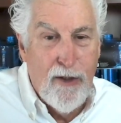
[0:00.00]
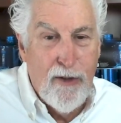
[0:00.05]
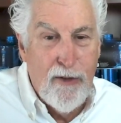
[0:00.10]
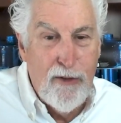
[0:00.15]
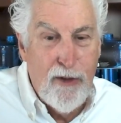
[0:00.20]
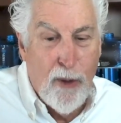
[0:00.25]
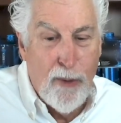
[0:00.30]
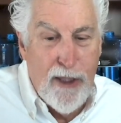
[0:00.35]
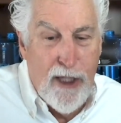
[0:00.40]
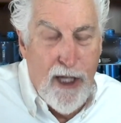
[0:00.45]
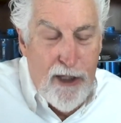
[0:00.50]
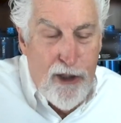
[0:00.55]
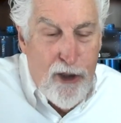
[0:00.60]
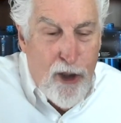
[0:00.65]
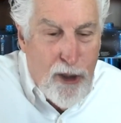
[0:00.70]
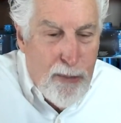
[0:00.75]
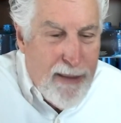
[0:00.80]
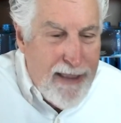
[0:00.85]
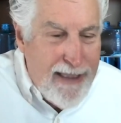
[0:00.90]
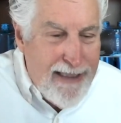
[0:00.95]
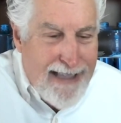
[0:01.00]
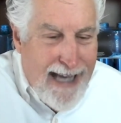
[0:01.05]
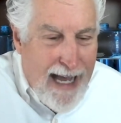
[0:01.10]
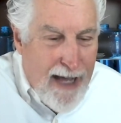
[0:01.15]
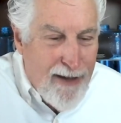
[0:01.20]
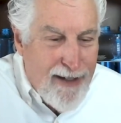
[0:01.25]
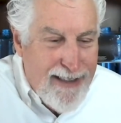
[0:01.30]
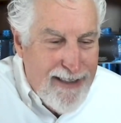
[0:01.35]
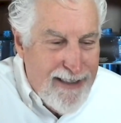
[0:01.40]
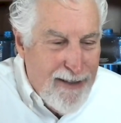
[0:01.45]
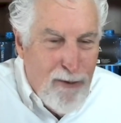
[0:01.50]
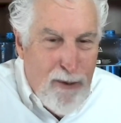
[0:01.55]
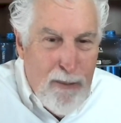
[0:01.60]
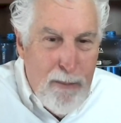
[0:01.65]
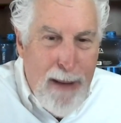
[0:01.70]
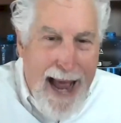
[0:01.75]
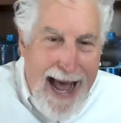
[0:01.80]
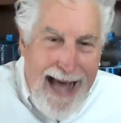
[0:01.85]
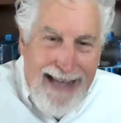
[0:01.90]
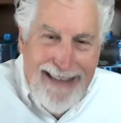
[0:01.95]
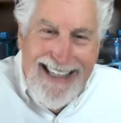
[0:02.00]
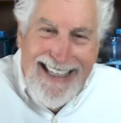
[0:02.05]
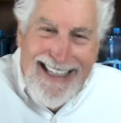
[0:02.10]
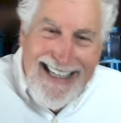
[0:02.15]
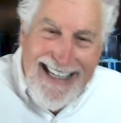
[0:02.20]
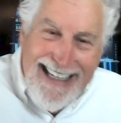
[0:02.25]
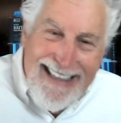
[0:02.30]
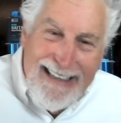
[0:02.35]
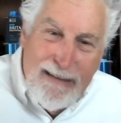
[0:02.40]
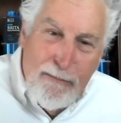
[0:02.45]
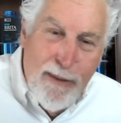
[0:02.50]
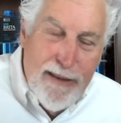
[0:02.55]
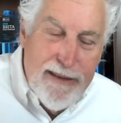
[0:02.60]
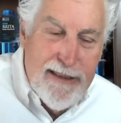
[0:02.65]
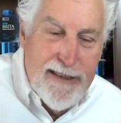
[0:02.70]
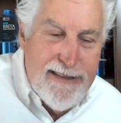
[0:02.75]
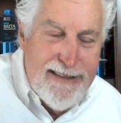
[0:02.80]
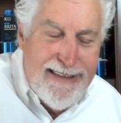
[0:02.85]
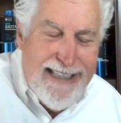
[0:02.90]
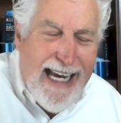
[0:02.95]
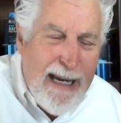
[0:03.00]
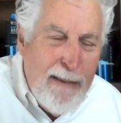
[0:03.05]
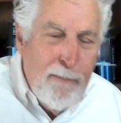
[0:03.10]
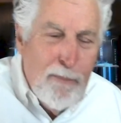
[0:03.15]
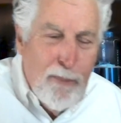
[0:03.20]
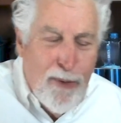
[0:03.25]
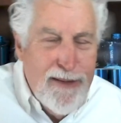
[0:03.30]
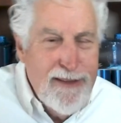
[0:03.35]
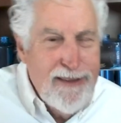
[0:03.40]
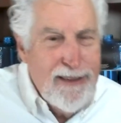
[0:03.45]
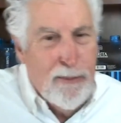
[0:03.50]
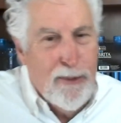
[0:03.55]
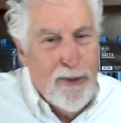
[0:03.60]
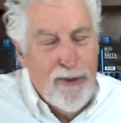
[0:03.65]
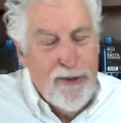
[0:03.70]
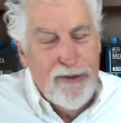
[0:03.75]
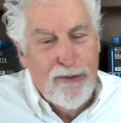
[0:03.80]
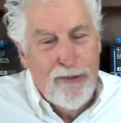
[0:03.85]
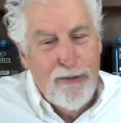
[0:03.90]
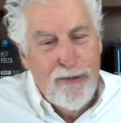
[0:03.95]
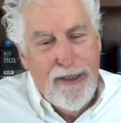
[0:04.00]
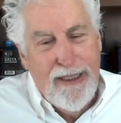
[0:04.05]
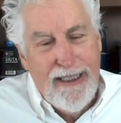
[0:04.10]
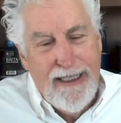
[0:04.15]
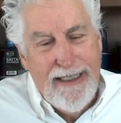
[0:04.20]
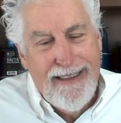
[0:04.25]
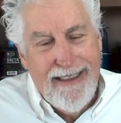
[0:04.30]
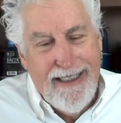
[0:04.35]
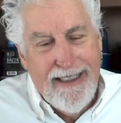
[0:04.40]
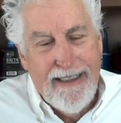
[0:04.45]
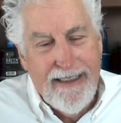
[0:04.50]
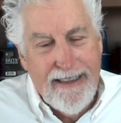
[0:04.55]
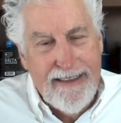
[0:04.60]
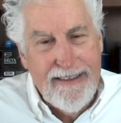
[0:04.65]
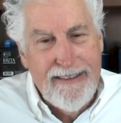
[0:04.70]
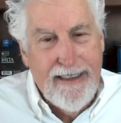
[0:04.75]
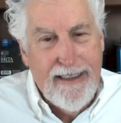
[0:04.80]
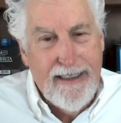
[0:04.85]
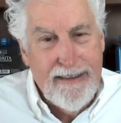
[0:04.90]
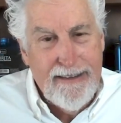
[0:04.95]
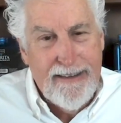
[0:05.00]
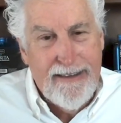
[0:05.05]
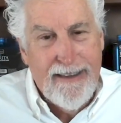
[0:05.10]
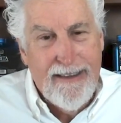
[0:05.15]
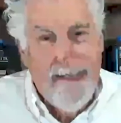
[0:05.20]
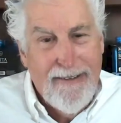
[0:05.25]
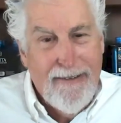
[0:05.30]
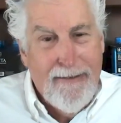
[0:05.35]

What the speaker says: So it took me down a different path again, but the same principles really did exist.